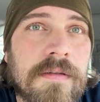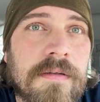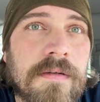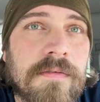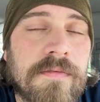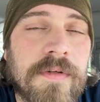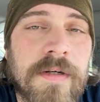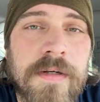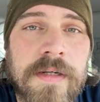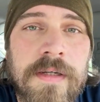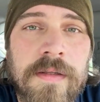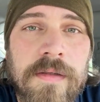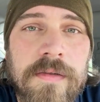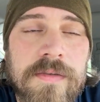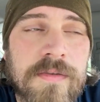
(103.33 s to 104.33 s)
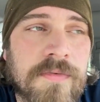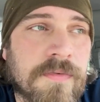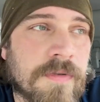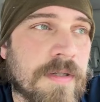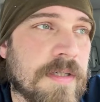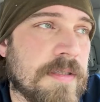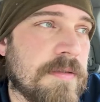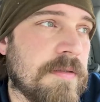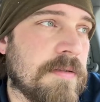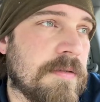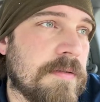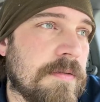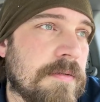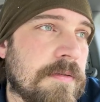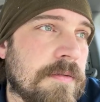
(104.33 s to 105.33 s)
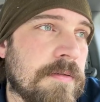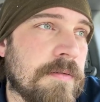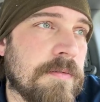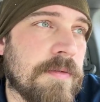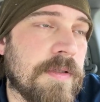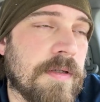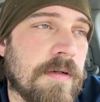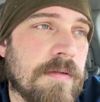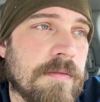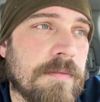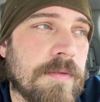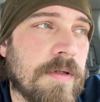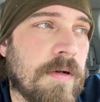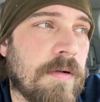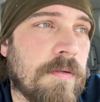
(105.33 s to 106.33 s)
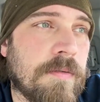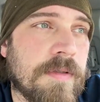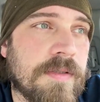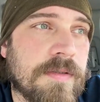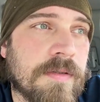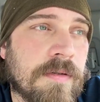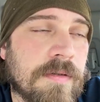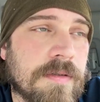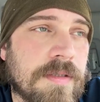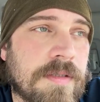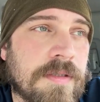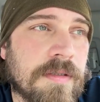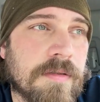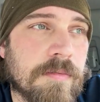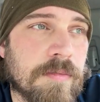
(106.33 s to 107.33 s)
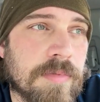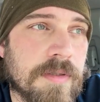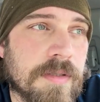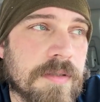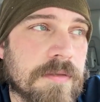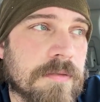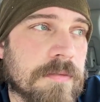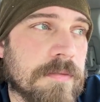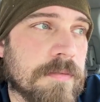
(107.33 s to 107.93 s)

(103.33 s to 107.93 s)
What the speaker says: a very close friend, we always called each other brother,